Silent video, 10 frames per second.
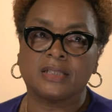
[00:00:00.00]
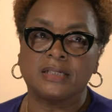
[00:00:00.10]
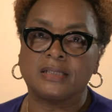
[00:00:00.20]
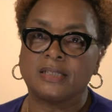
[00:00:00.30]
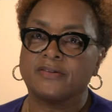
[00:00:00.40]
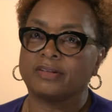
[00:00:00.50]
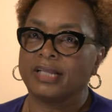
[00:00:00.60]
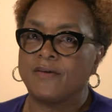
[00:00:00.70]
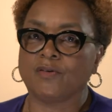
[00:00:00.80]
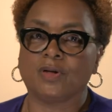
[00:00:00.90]
this
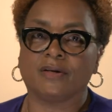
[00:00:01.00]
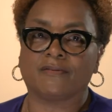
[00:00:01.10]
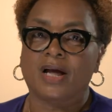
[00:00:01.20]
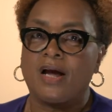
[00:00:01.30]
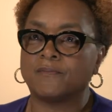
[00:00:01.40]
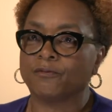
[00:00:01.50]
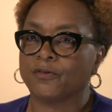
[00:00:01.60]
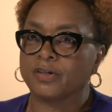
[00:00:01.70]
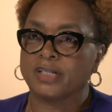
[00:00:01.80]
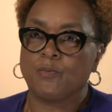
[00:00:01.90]
level of
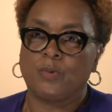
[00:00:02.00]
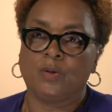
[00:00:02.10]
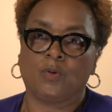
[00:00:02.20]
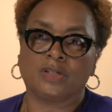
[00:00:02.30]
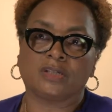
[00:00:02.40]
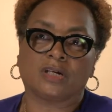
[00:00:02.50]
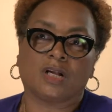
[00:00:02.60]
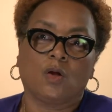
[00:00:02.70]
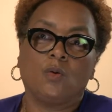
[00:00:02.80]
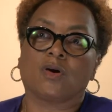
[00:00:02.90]
comfort that we want to
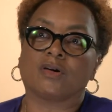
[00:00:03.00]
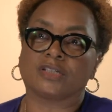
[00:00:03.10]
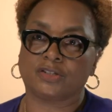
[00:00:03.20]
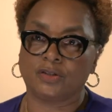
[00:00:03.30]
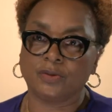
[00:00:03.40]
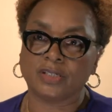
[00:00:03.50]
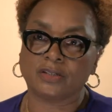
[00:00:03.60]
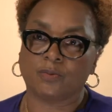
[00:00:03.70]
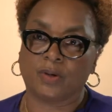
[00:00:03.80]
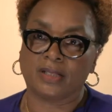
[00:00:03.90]
cloak our
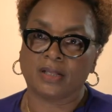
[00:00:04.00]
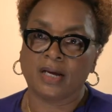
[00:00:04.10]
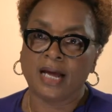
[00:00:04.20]
students with.